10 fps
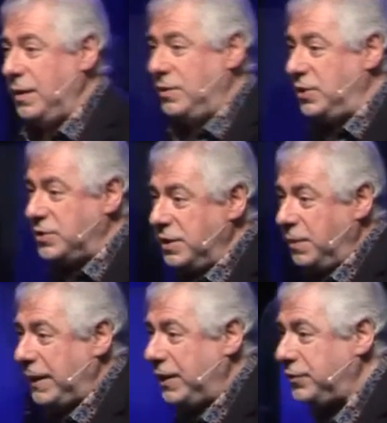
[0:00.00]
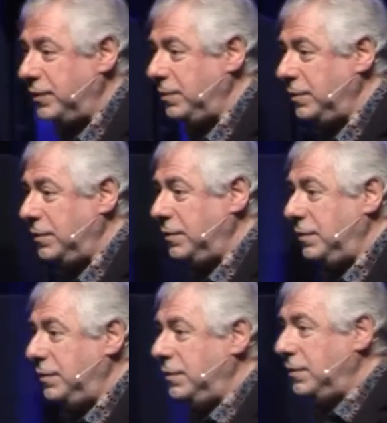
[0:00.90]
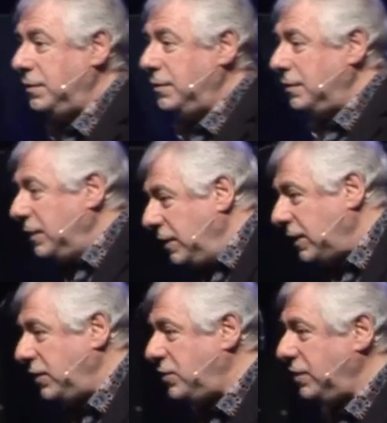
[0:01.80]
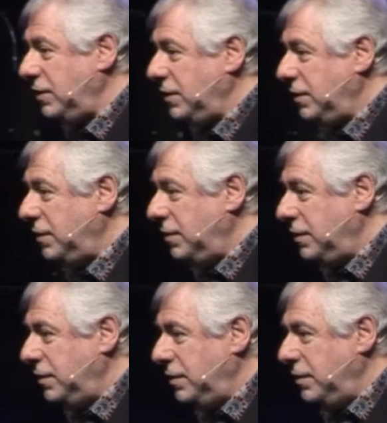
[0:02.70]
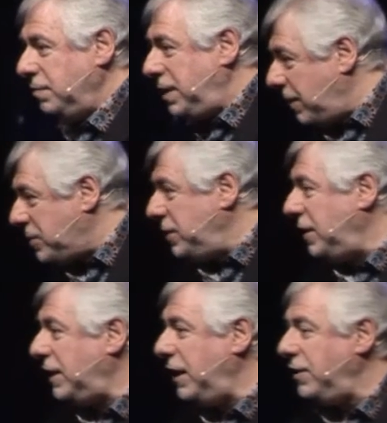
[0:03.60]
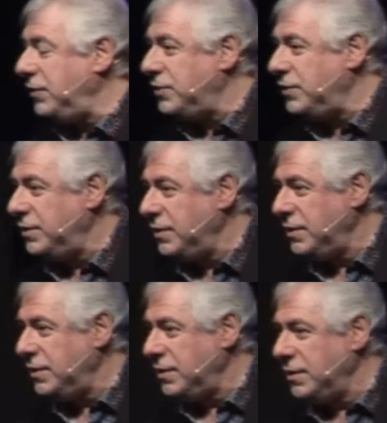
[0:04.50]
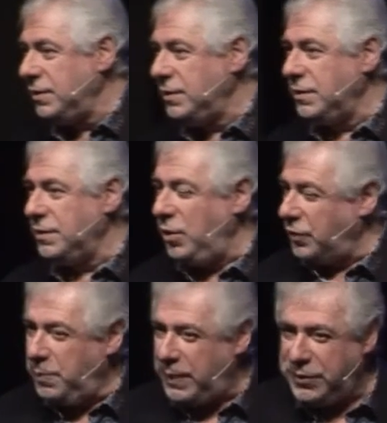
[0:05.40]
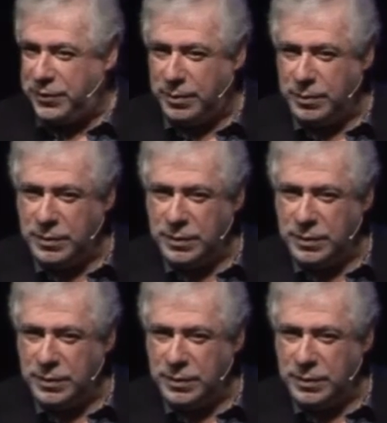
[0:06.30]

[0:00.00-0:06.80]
Just in the bathroom? In the kitchen? Perhaps in the lounge? Not the bedroom.